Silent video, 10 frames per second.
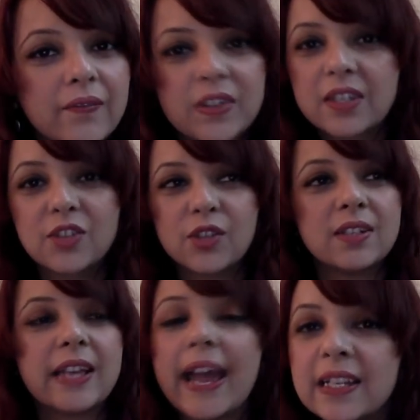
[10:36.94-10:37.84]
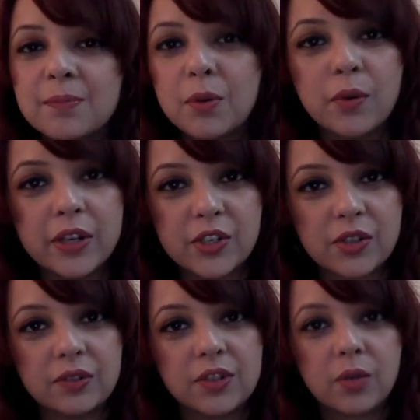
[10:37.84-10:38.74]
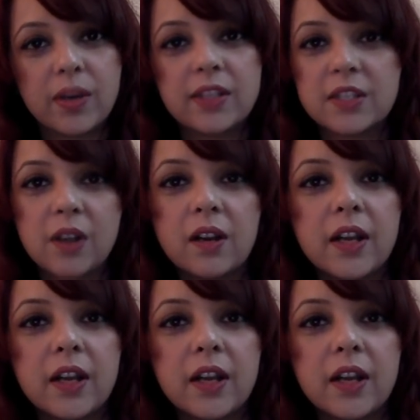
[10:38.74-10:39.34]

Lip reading: This is just exploration. So it's not